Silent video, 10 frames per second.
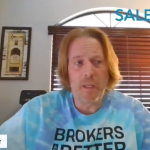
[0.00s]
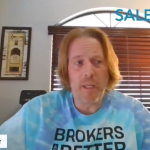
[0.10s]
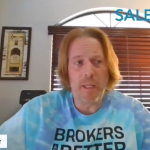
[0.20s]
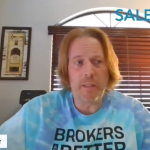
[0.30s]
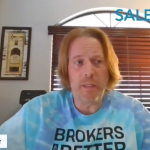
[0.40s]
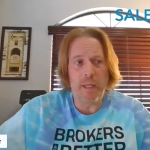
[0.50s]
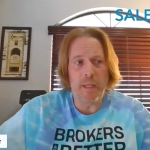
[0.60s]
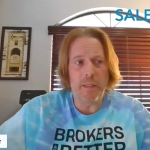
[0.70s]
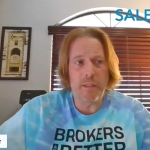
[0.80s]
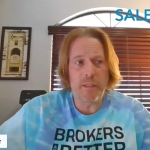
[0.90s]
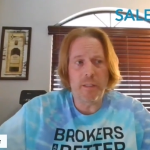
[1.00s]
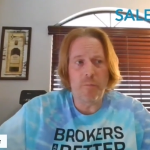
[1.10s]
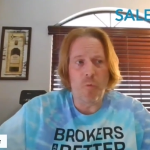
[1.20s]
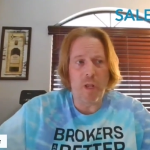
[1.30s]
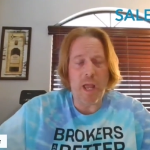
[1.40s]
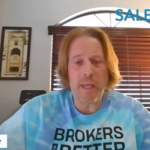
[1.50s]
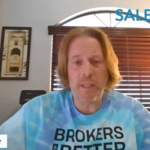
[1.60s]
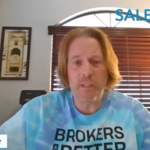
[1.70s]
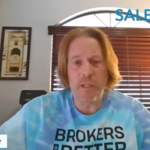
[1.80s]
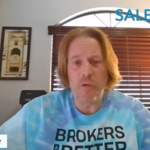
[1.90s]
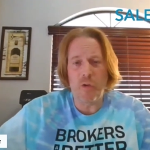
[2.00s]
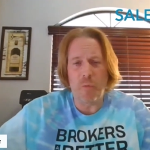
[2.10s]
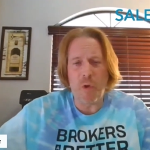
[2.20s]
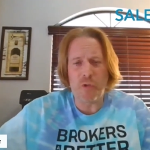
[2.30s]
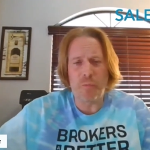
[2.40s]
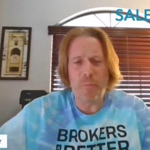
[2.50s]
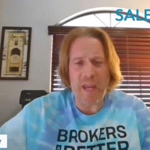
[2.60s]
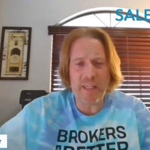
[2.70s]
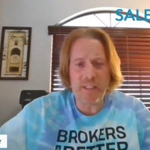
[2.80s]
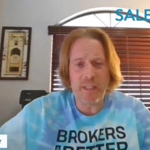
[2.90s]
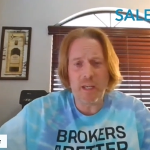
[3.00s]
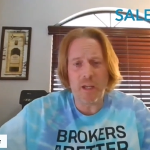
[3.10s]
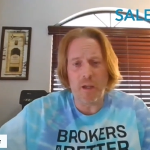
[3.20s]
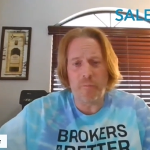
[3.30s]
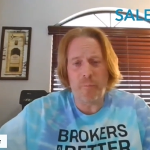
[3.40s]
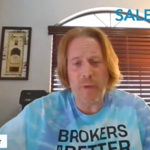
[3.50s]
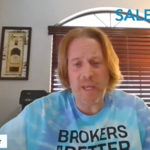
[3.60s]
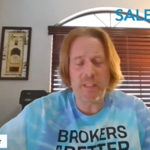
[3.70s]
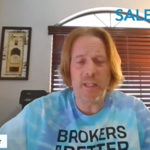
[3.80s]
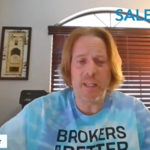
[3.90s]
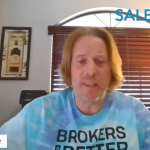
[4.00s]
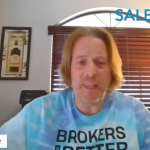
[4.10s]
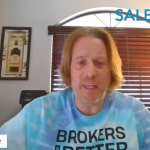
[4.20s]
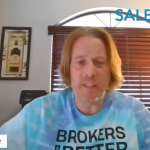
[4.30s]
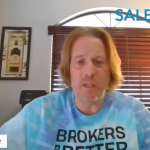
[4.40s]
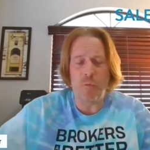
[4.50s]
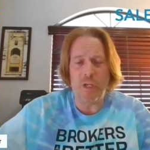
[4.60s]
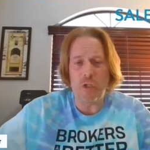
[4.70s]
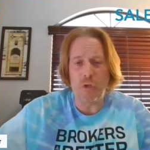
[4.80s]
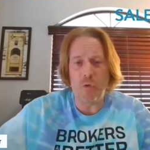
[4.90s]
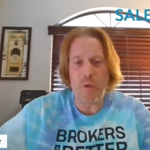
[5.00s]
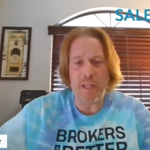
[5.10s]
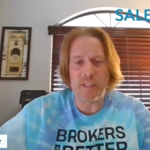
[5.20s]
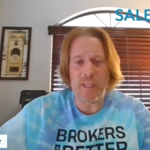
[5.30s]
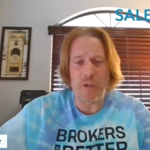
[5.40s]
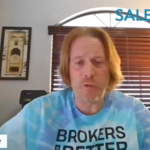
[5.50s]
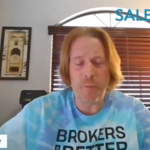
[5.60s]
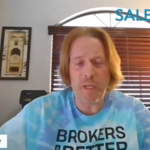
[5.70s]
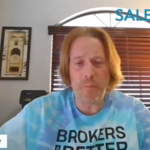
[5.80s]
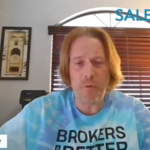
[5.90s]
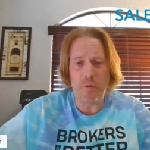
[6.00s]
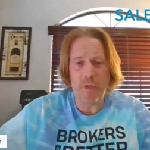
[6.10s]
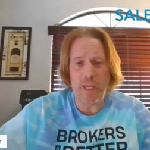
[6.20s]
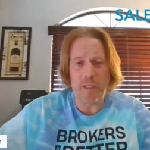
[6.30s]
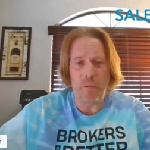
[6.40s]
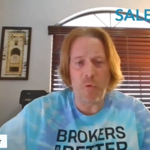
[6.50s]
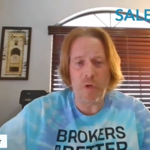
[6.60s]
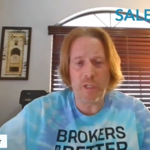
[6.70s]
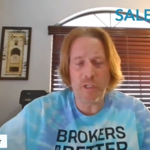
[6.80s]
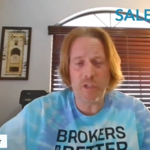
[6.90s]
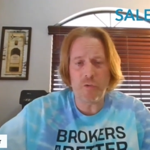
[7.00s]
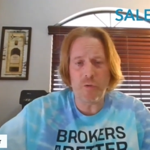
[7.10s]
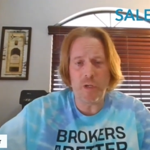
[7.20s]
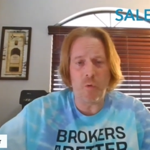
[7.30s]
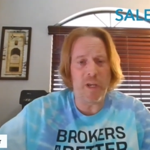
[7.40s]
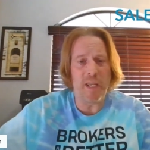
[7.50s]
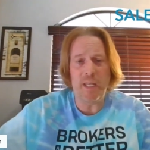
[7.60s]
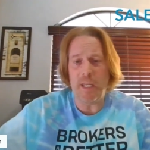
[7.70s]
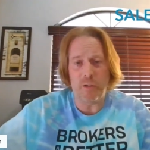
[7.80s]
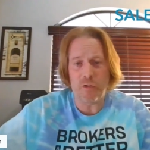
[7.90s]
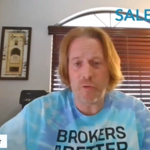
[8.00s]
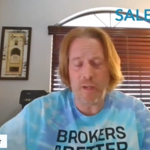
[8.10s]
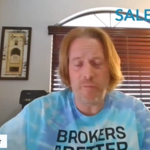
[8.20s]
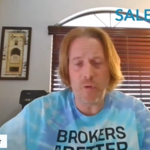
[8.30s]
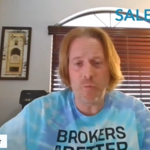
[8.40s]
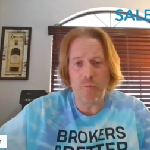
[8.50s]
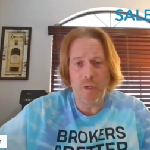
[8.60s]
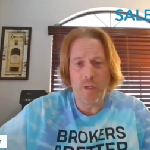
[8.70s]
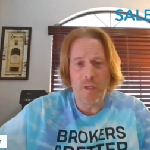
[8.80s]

It is what I consider the most basic of basic things that we do as salespeople in the mortgage industry or any industry. If you